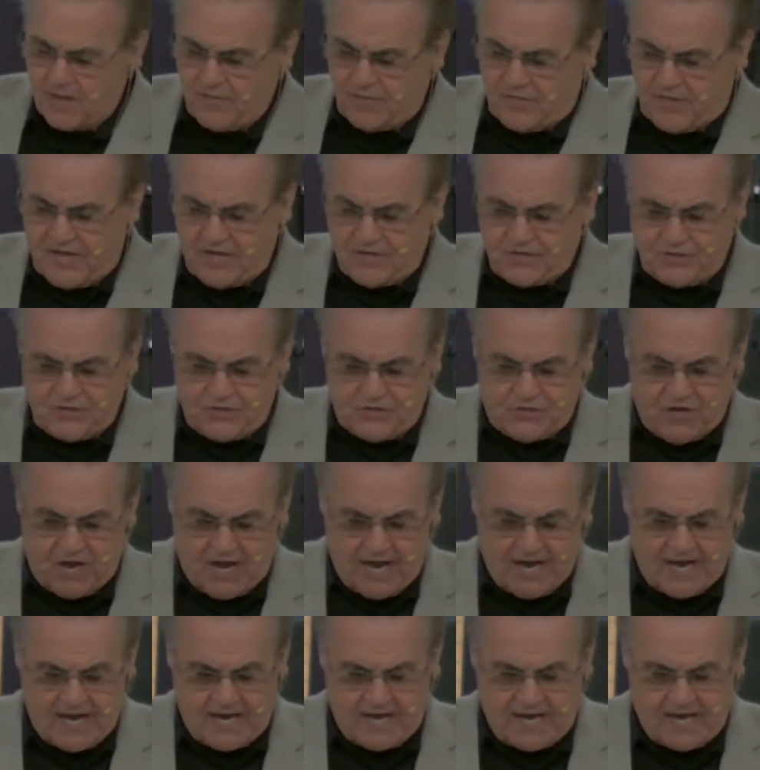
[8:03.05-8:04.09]
This
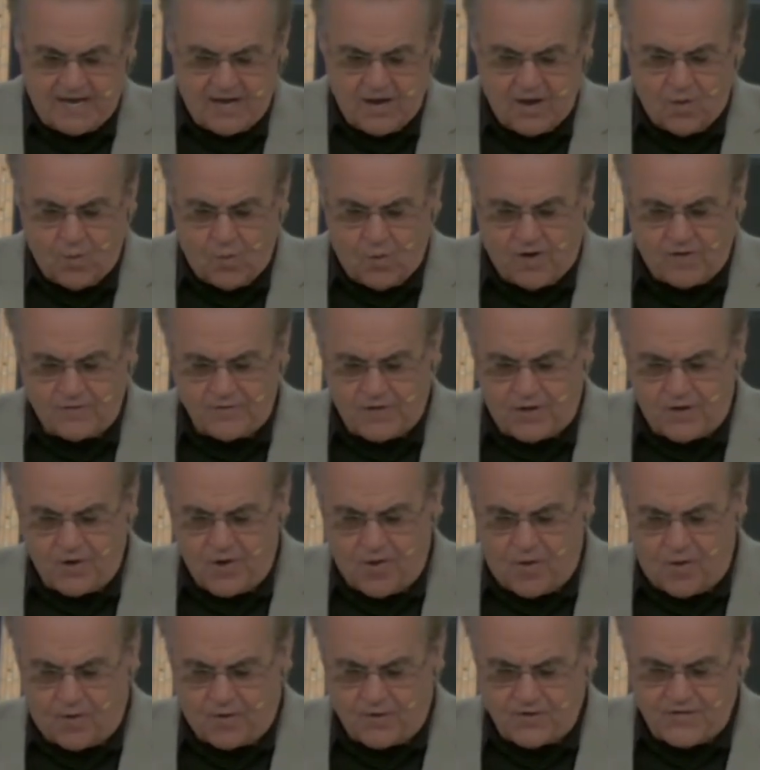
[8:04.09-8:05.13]
day will the
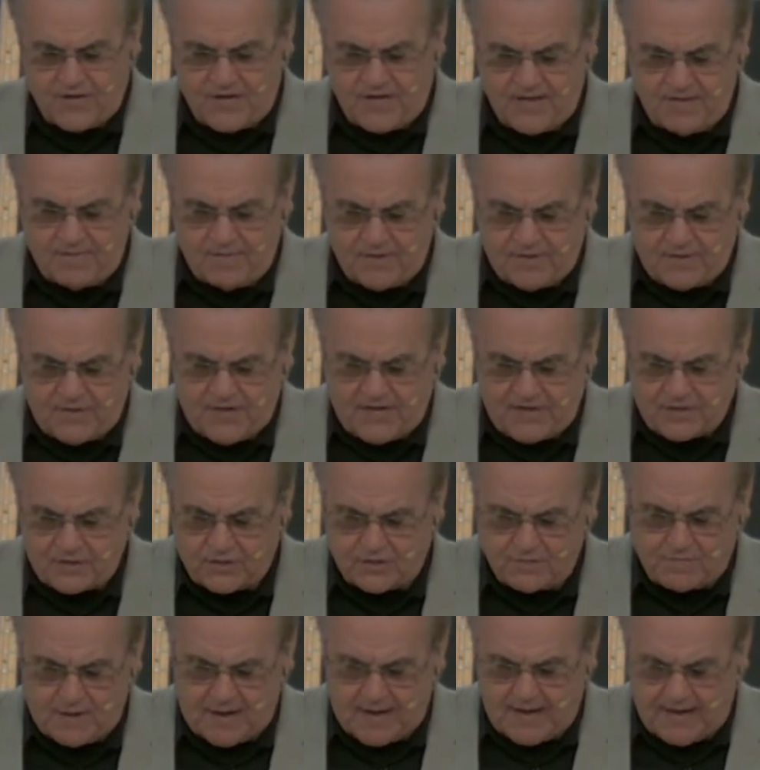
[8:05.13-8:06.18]
Lord deliver thee
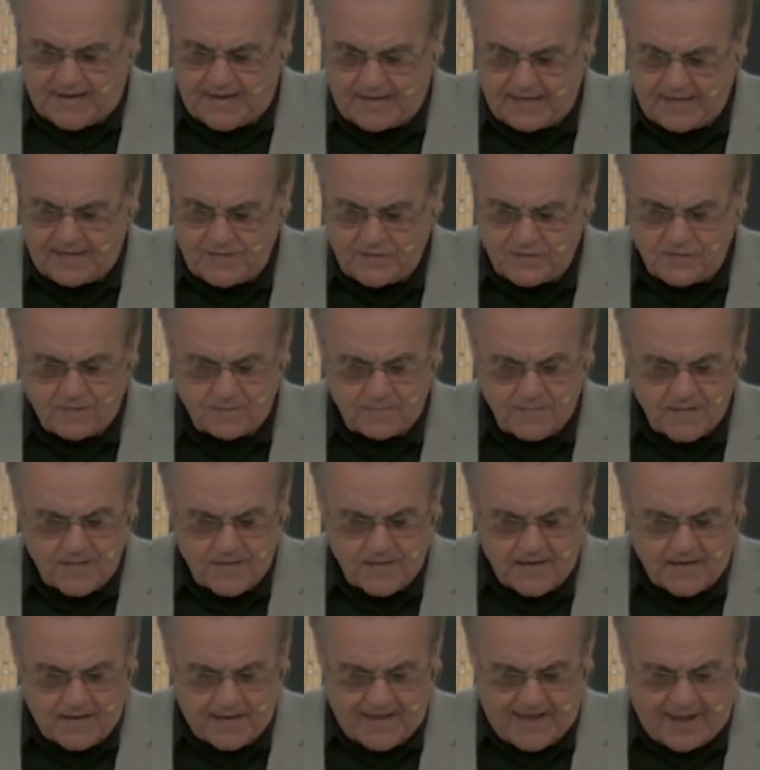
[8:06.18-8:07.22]
into my hands,
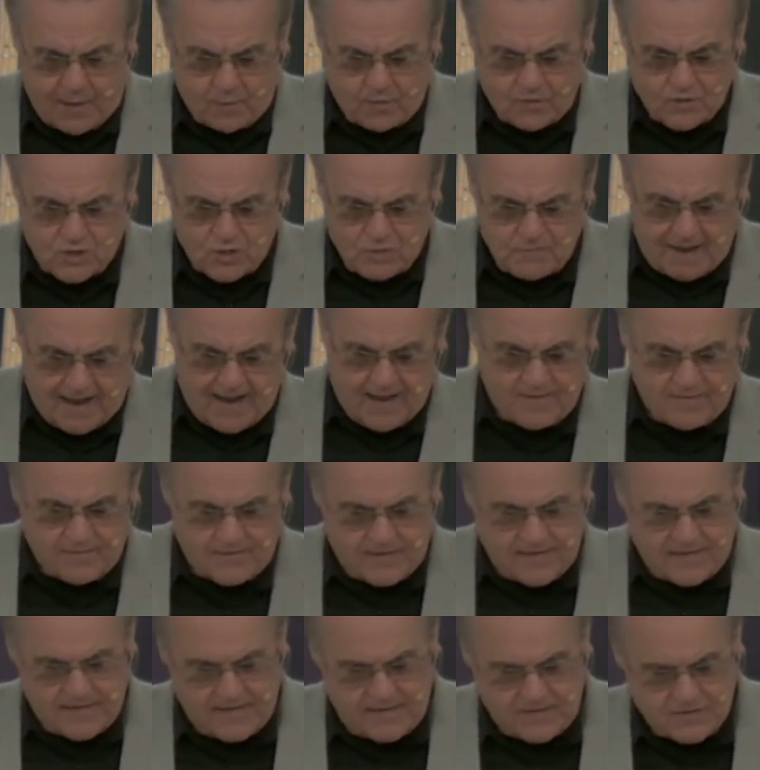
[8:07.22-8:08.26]
and I will smite
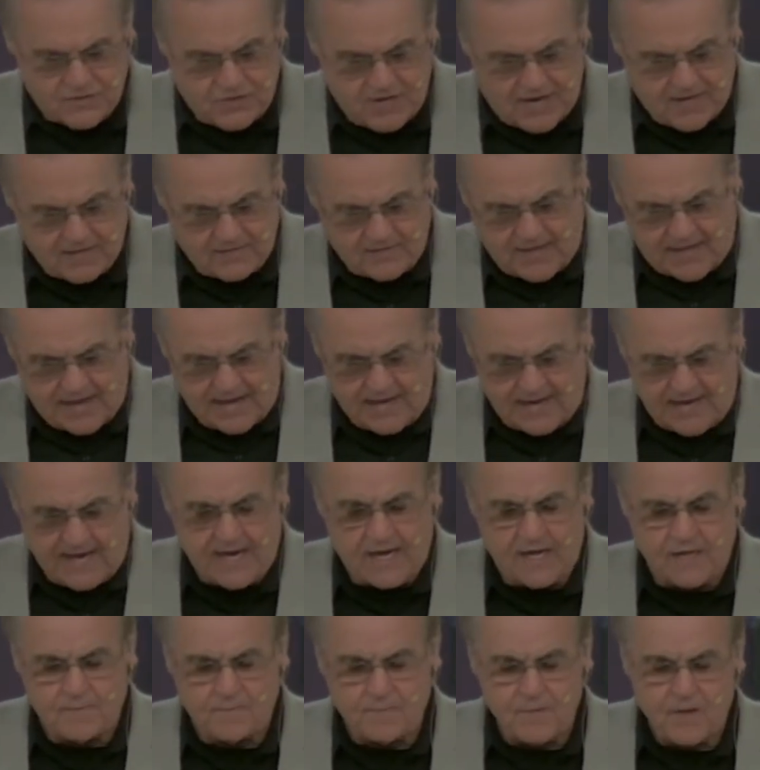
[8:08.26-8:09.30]
thee and take thy
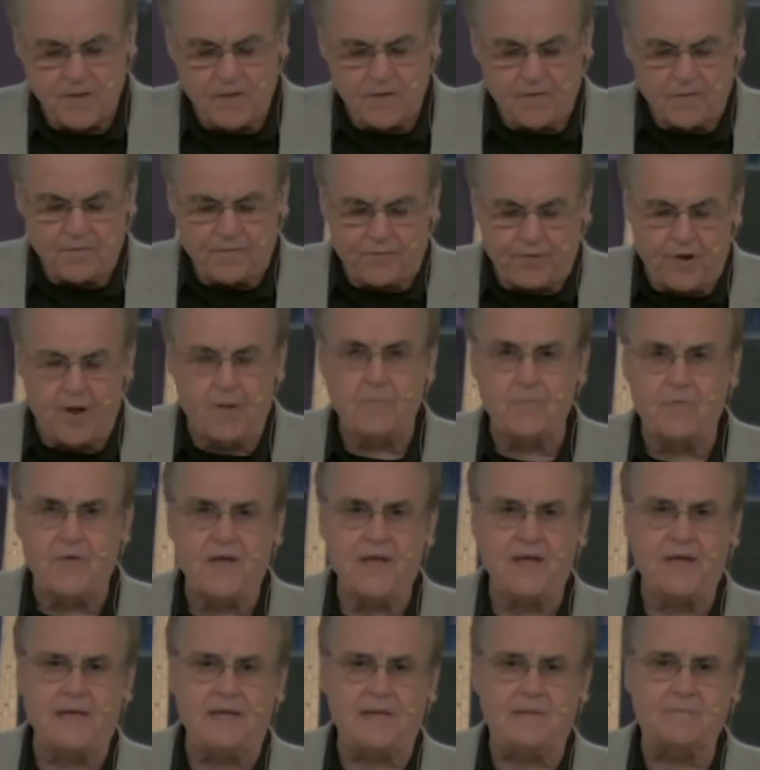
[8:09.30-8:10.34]
head from
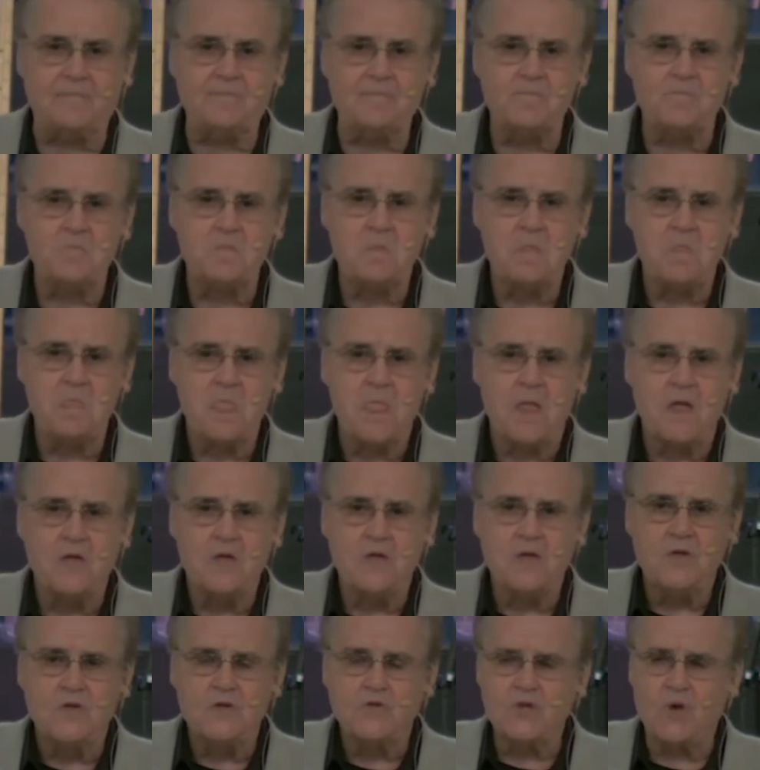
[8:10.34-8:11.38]
thee.
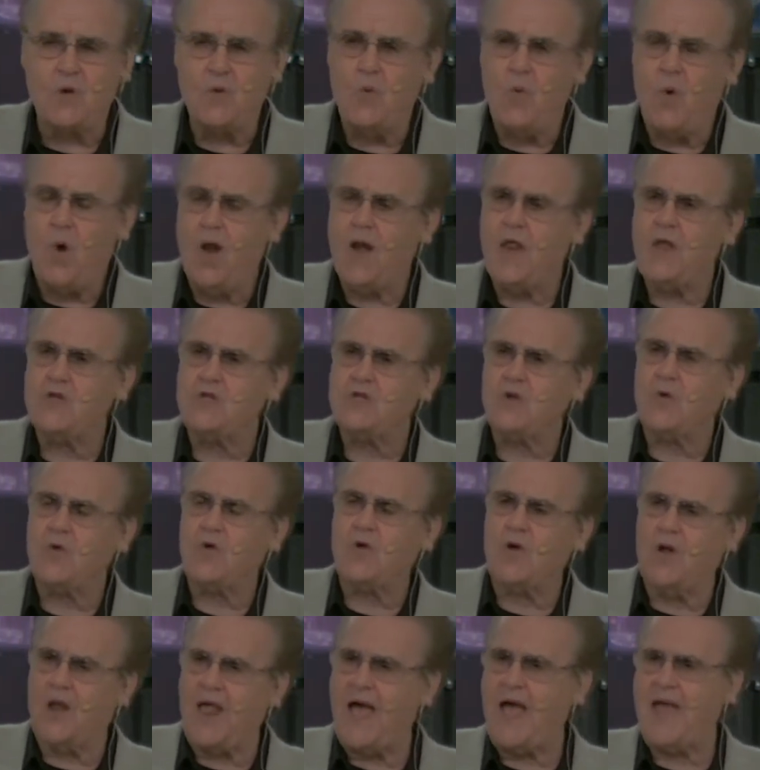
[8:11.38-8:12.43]
So, what is
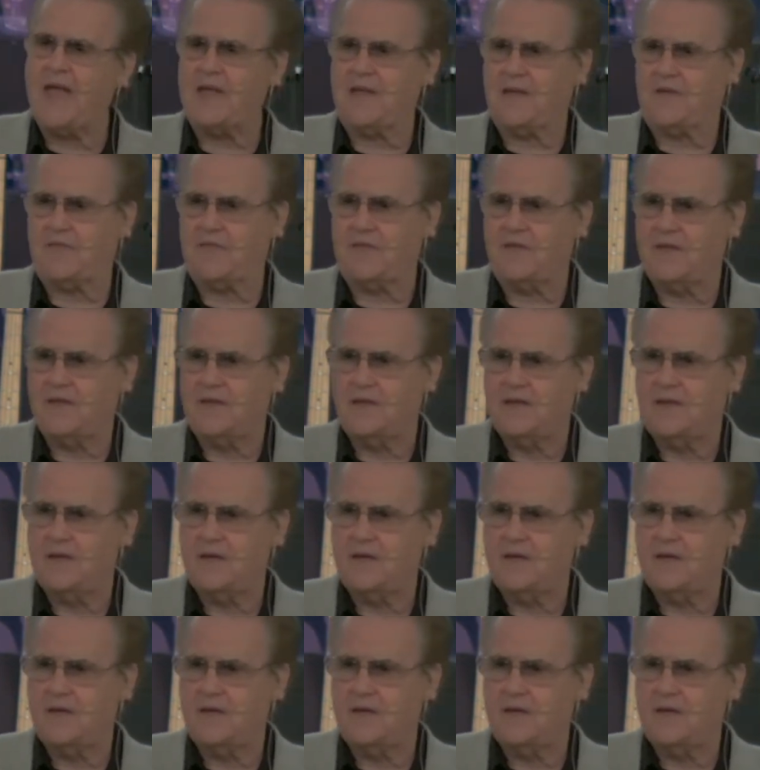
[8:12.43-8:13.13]
your Goliath?